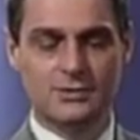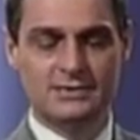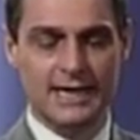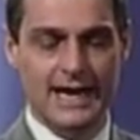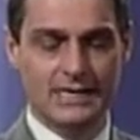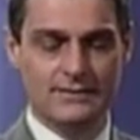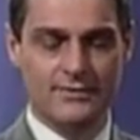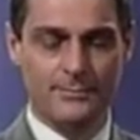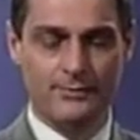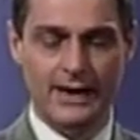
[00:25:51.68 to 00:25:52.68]
towards the end
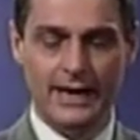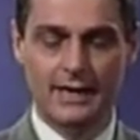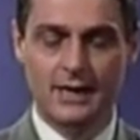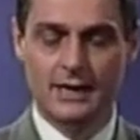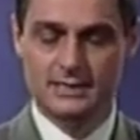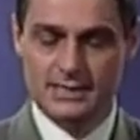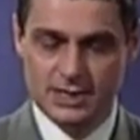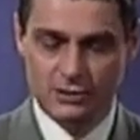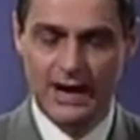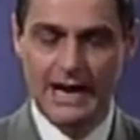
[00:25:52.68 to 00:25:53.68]
of the prayer,
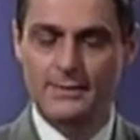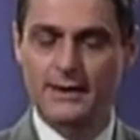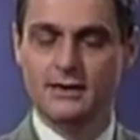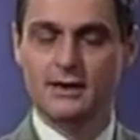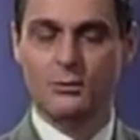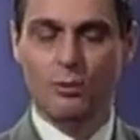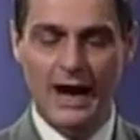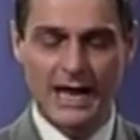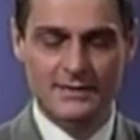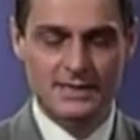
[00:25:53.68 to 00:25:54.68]
describing
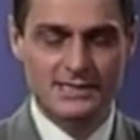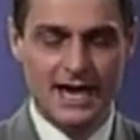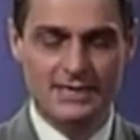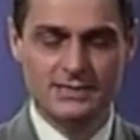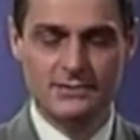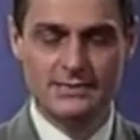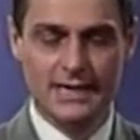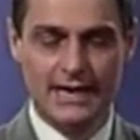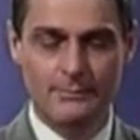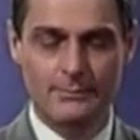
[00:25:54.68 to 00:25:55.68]
why the disaster
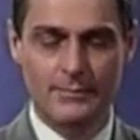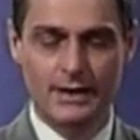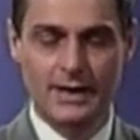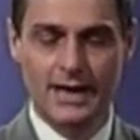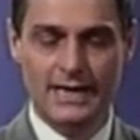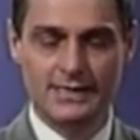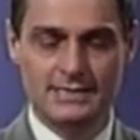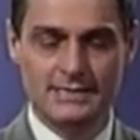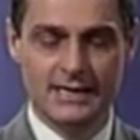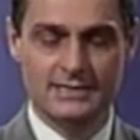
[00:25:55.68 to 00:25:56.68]
has come. And
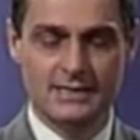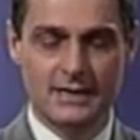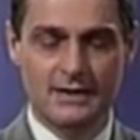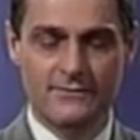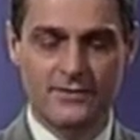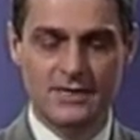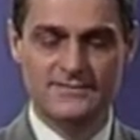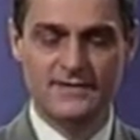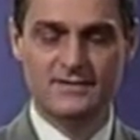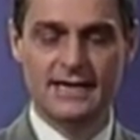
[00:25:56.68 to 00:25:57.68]
he says,
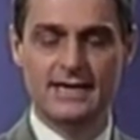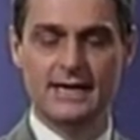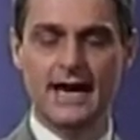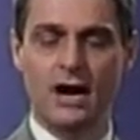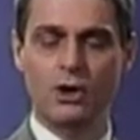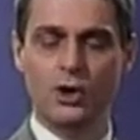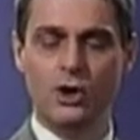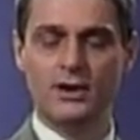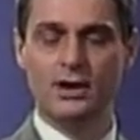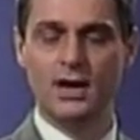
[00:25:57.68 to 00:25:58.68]
verse 15, and now, O
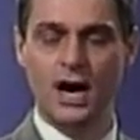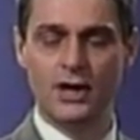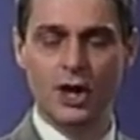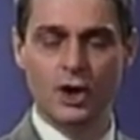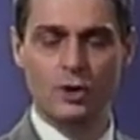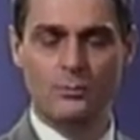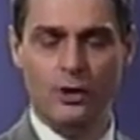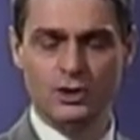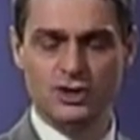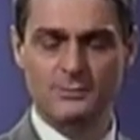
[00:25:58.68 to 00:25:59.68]
Lord our God, who
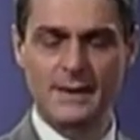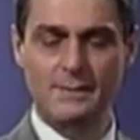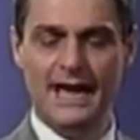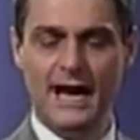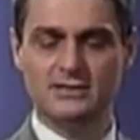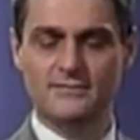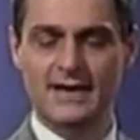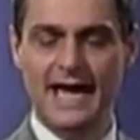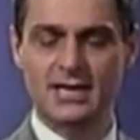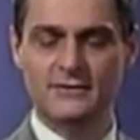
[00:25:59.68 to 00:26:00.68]
brought your people out
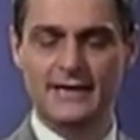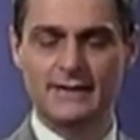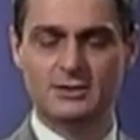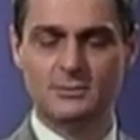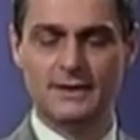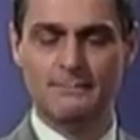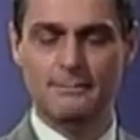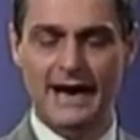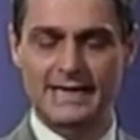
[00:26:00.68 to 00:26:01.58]
of the land of Egypt with a